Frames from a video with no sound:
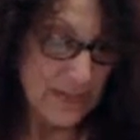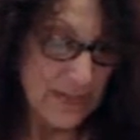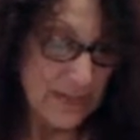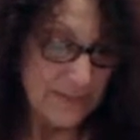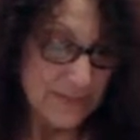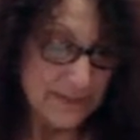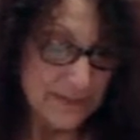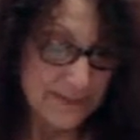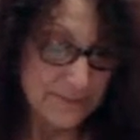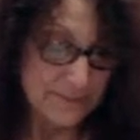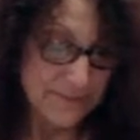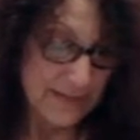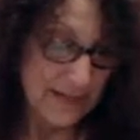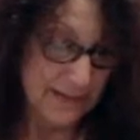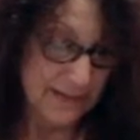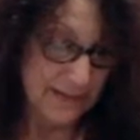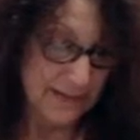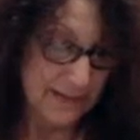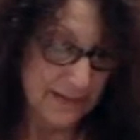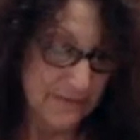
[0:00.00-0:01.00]
The tips I
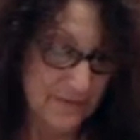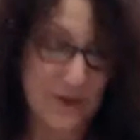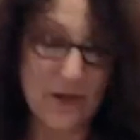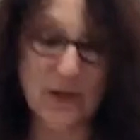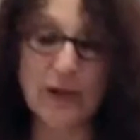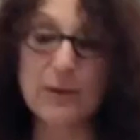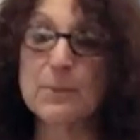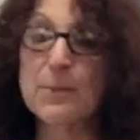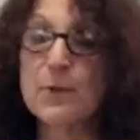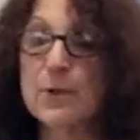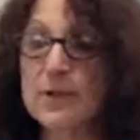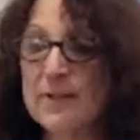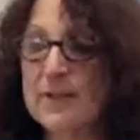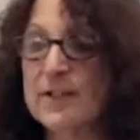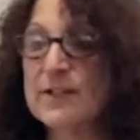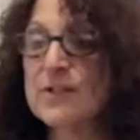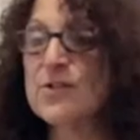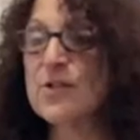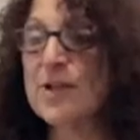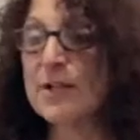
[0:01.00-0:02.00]
leave are more
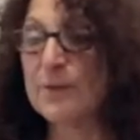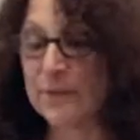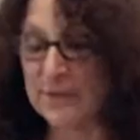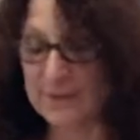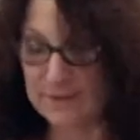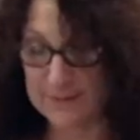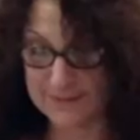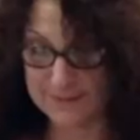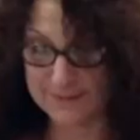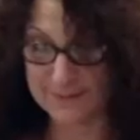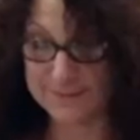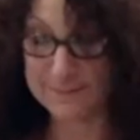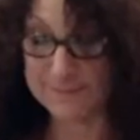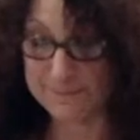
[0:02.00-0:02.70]
than generous.